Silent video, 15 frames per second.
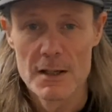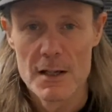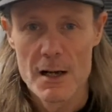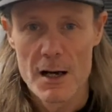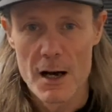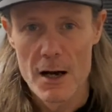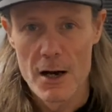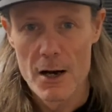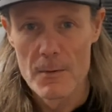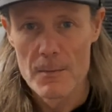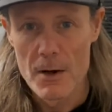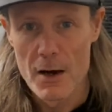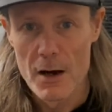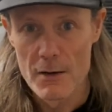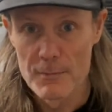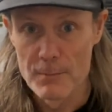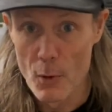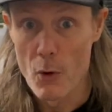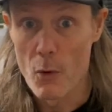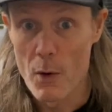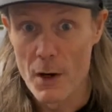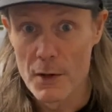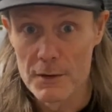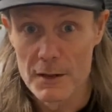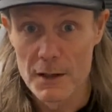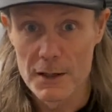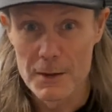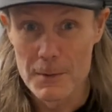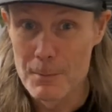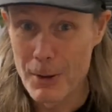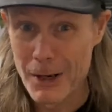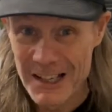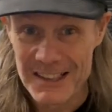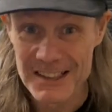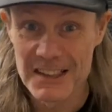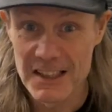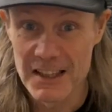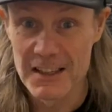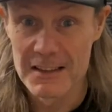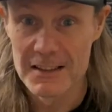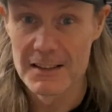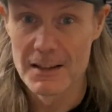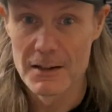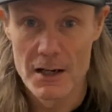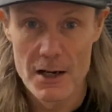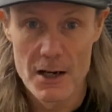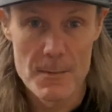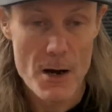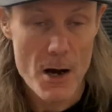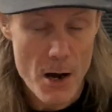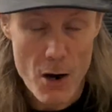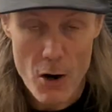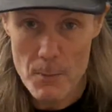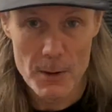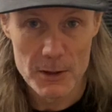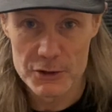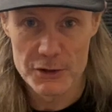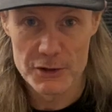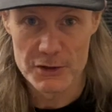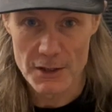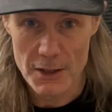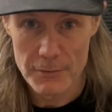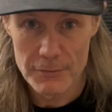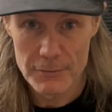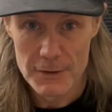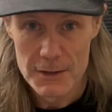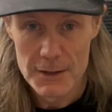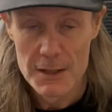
I've bought one, a complete kit, a whole bunch of stuff,